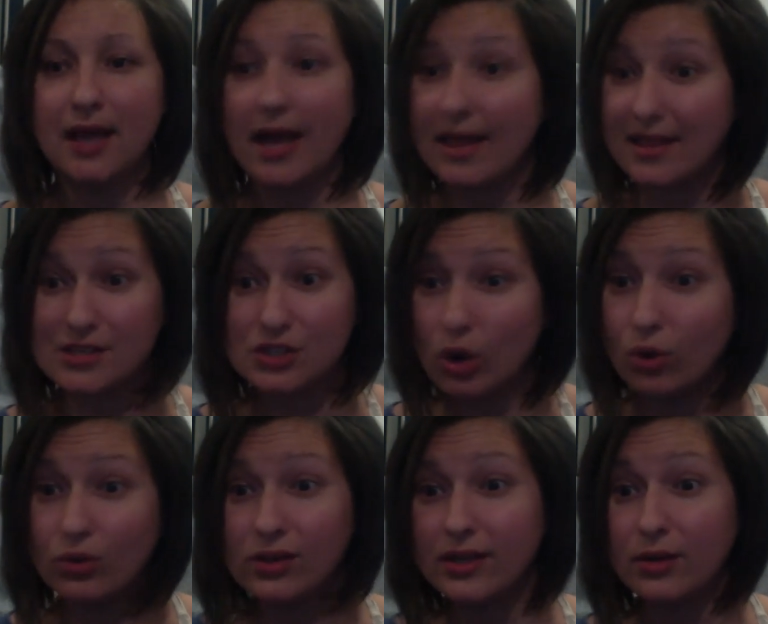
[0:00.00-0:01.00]
And that's
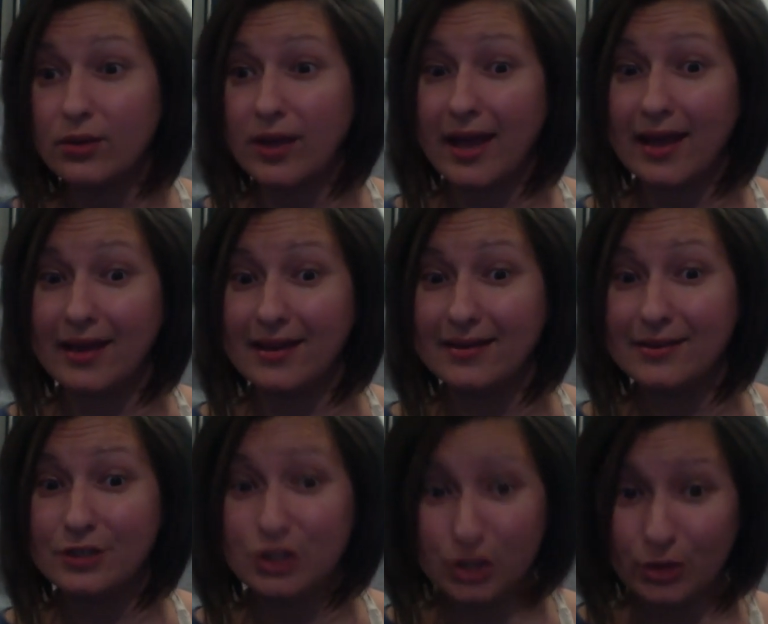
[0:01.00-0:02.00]
totally okay.
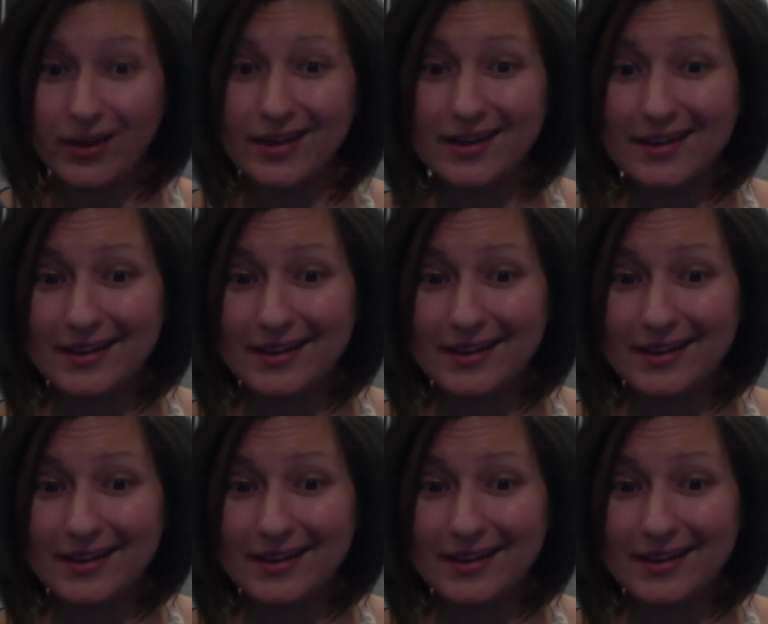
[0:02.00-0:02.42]
Do it.